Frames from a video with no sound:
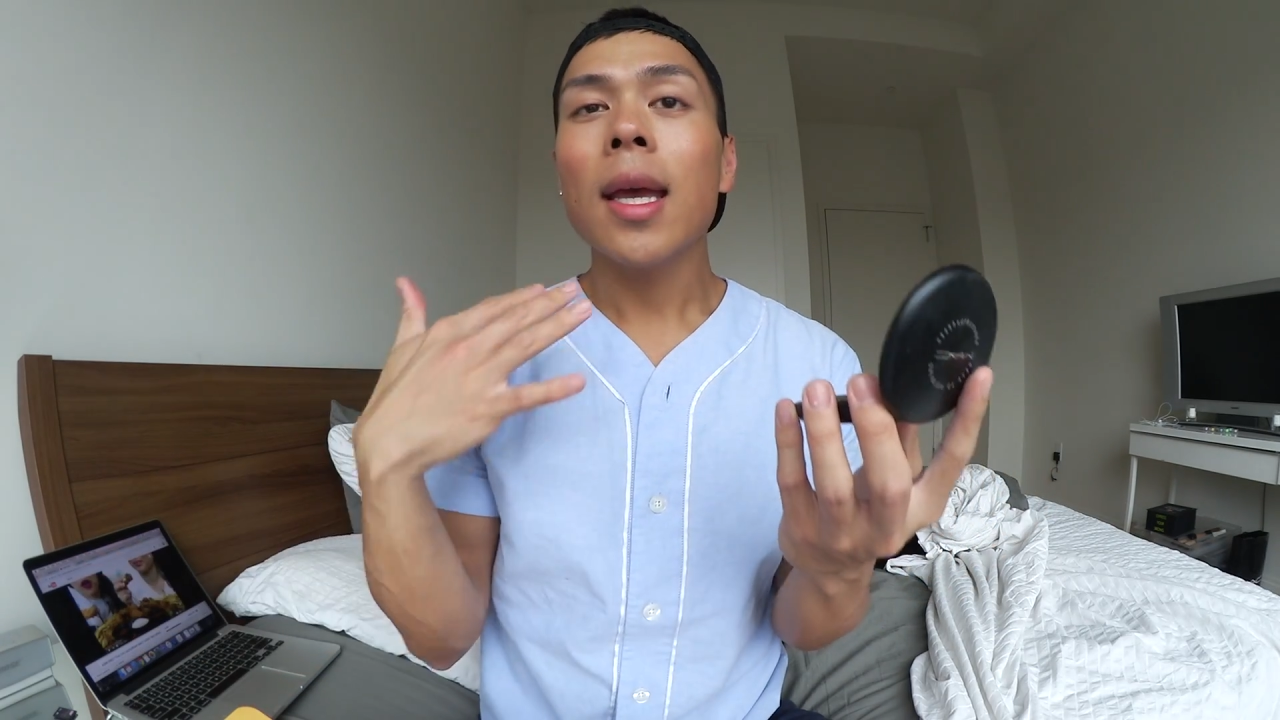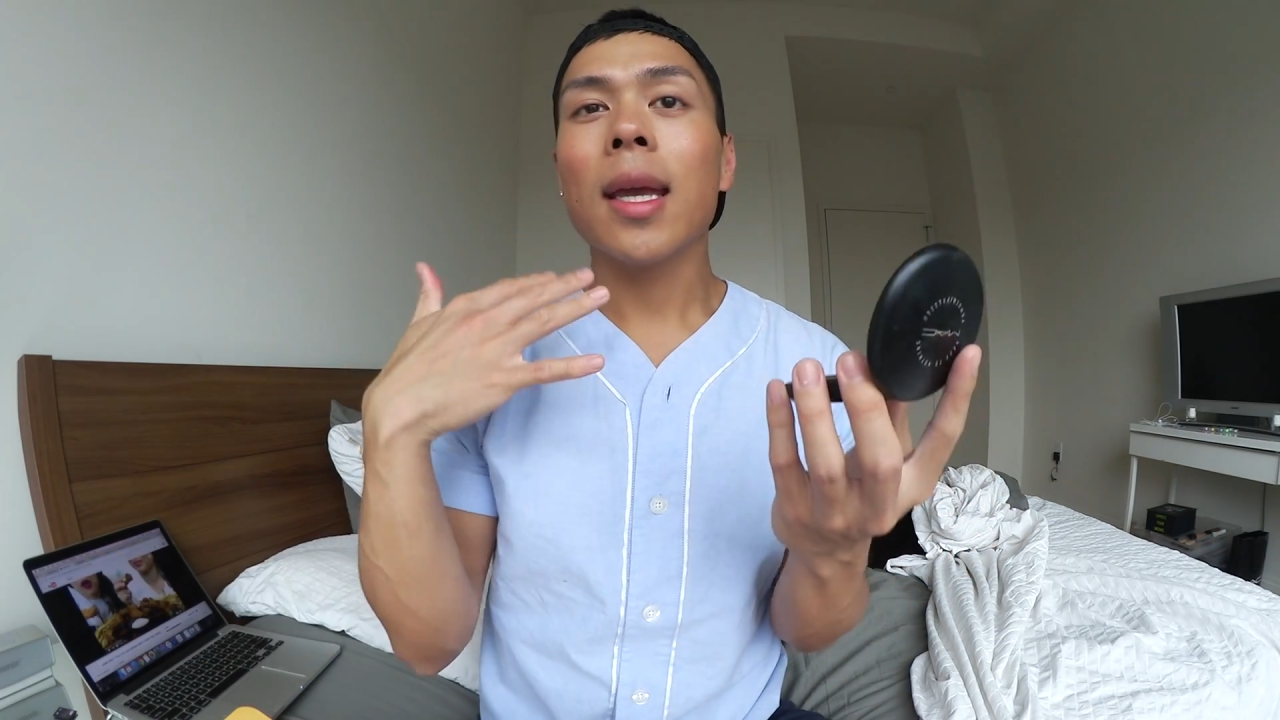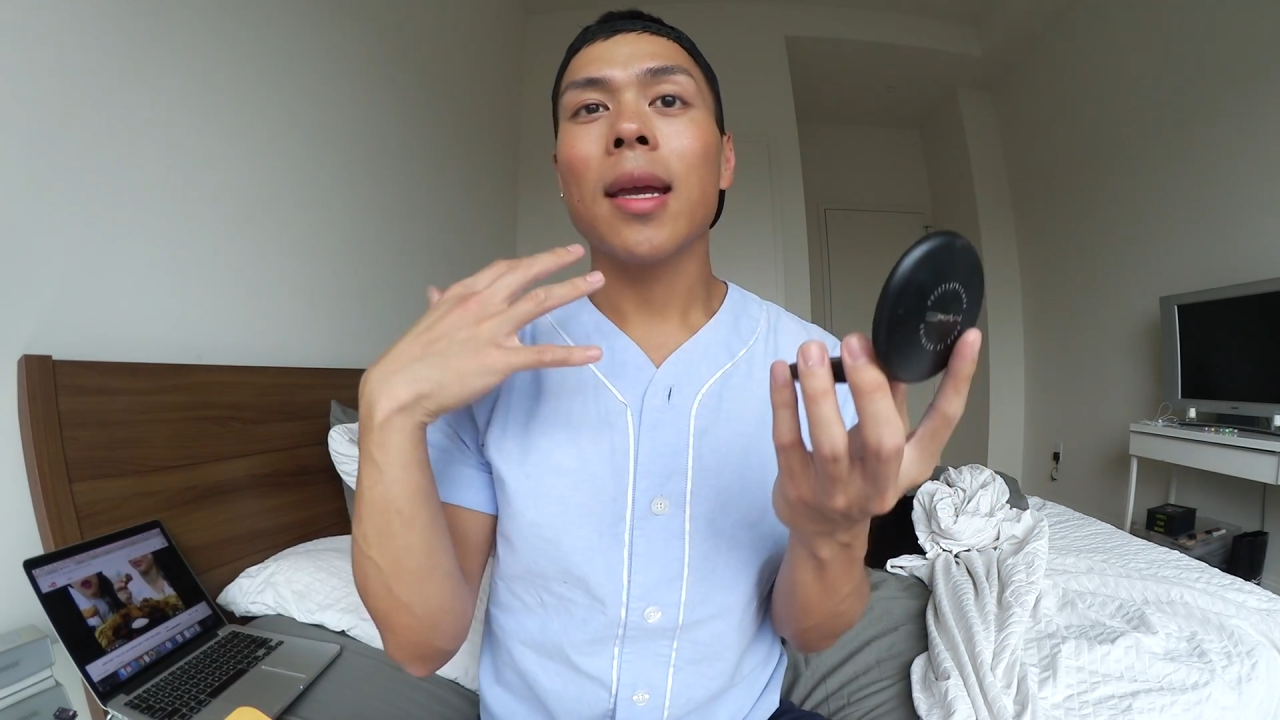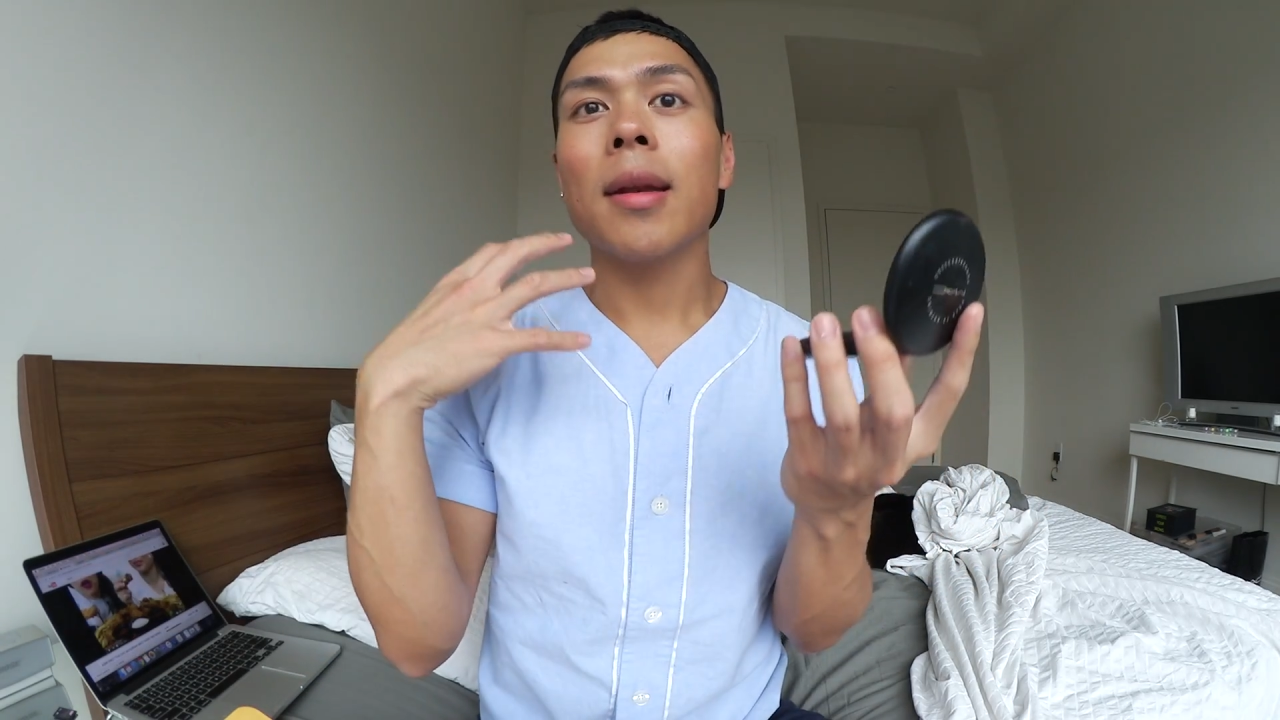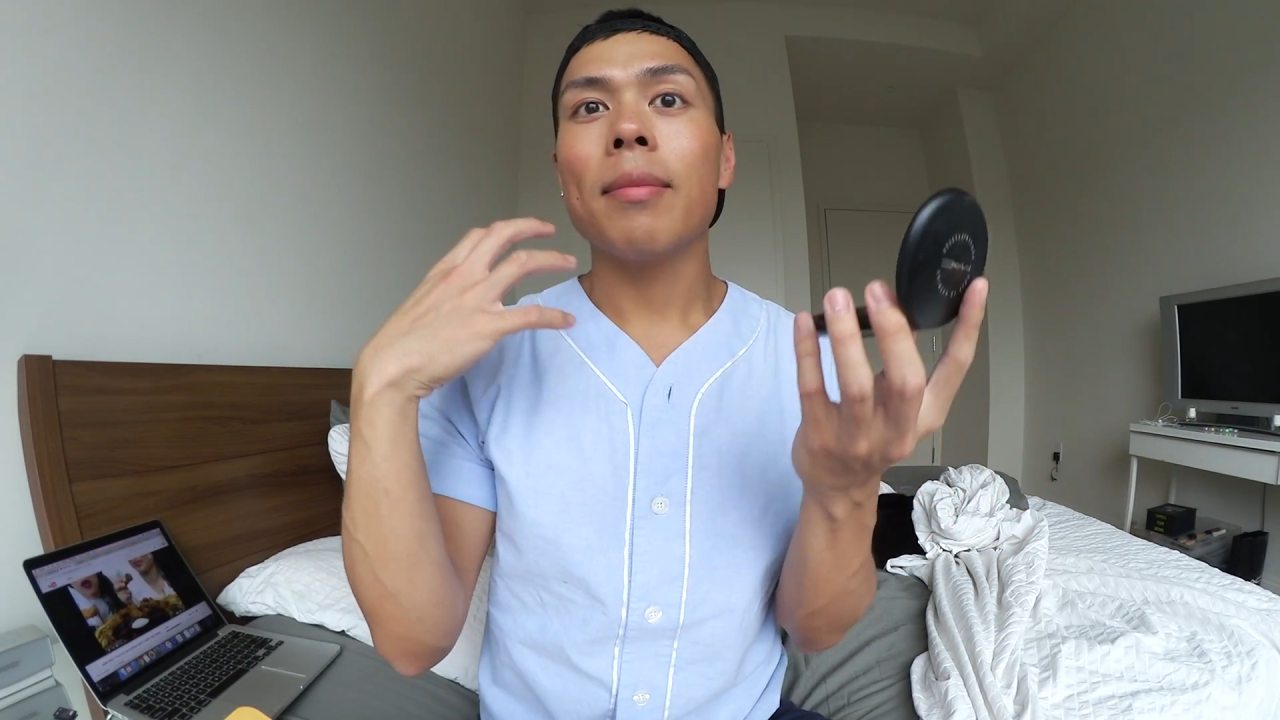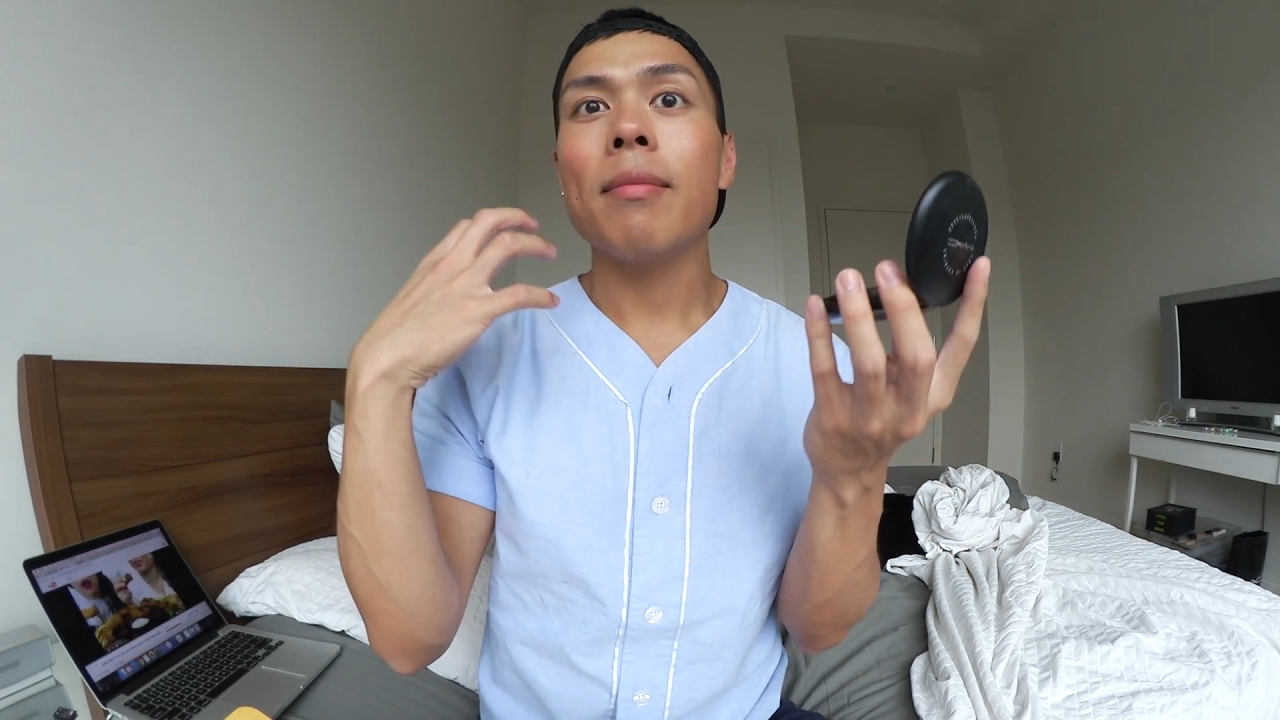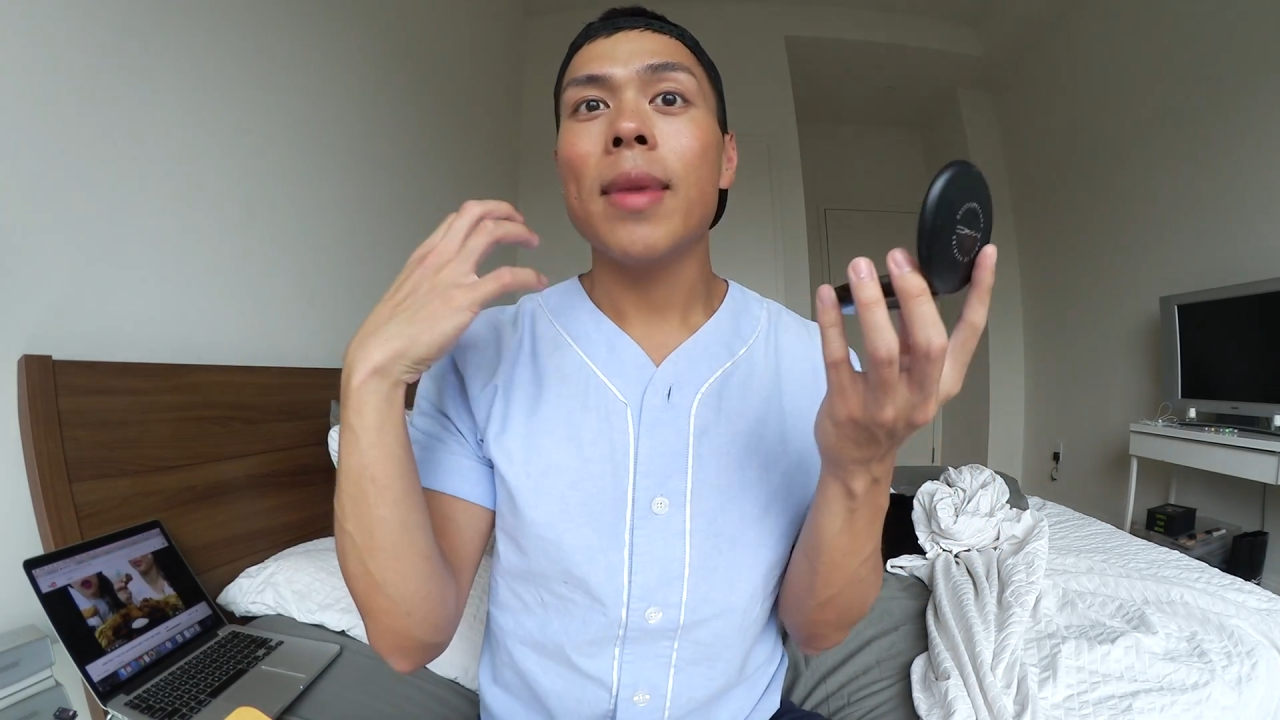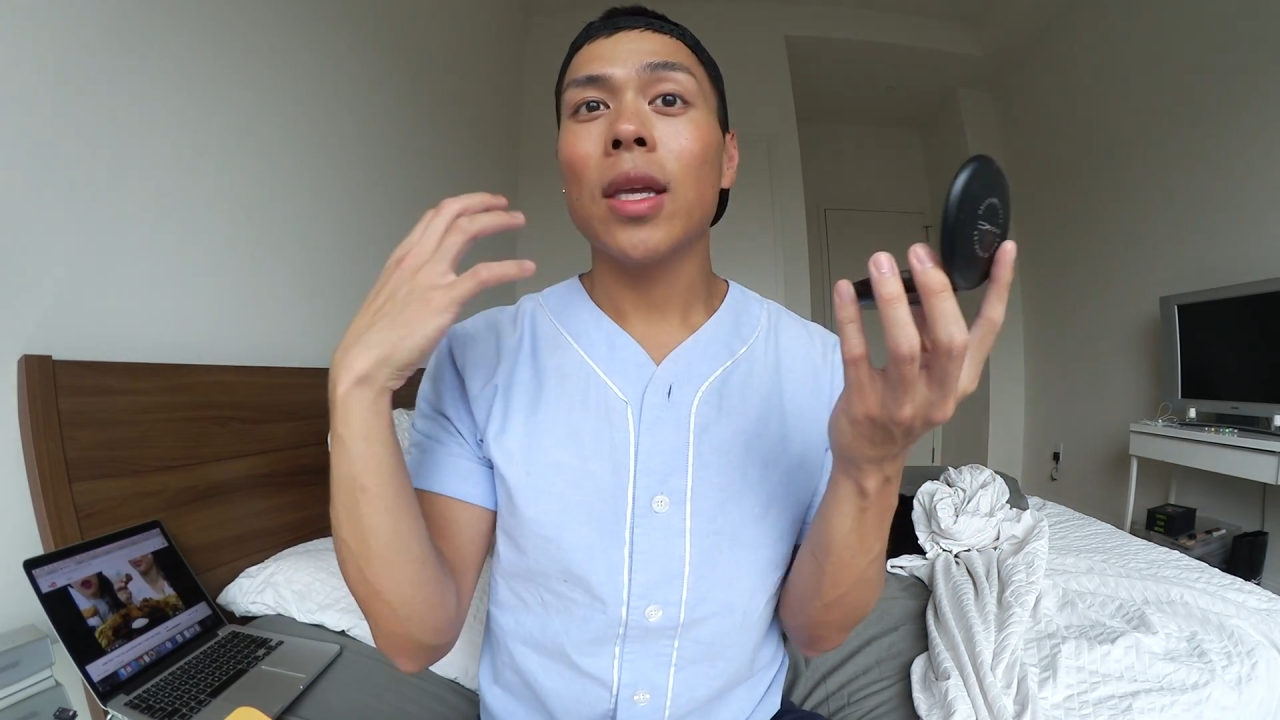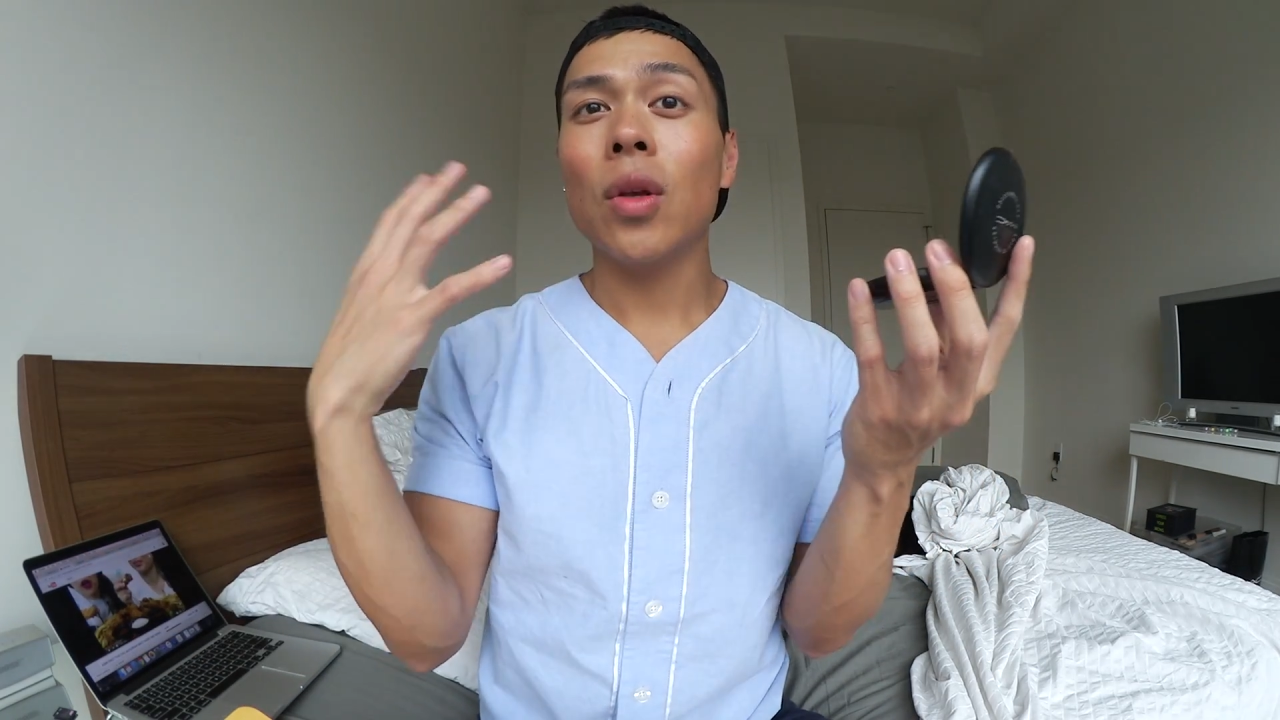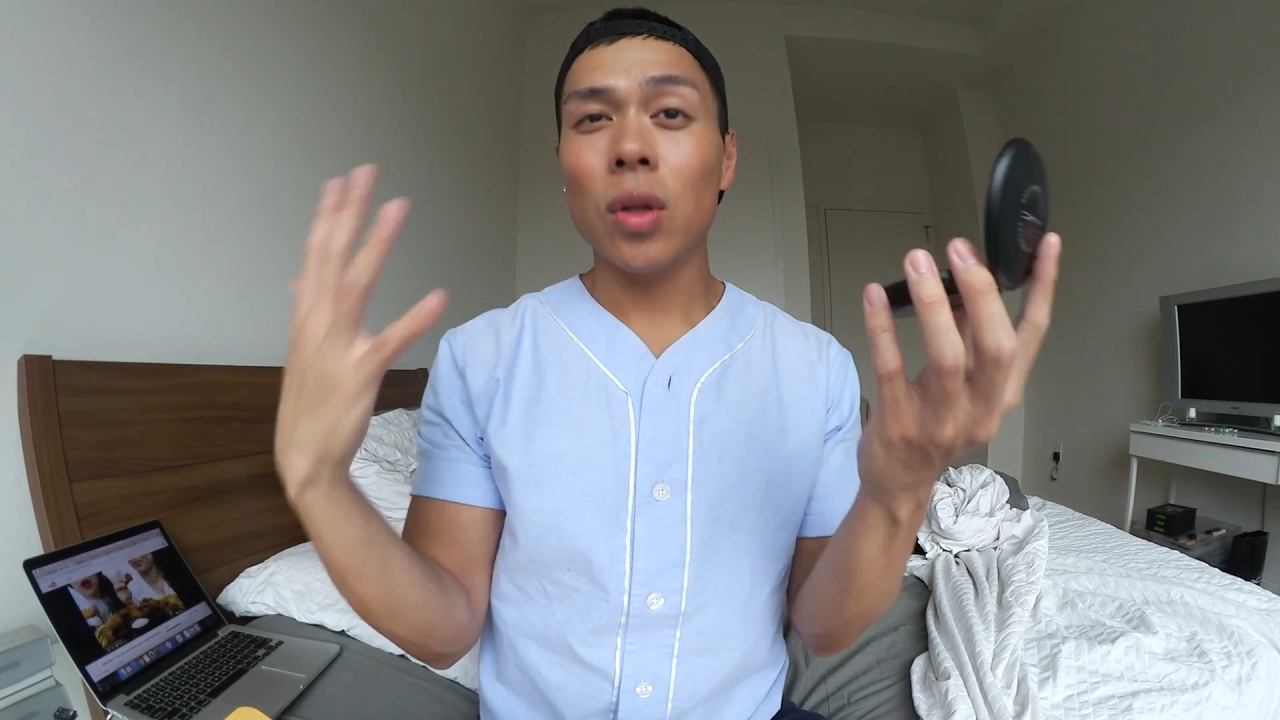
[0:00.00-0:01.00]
it can make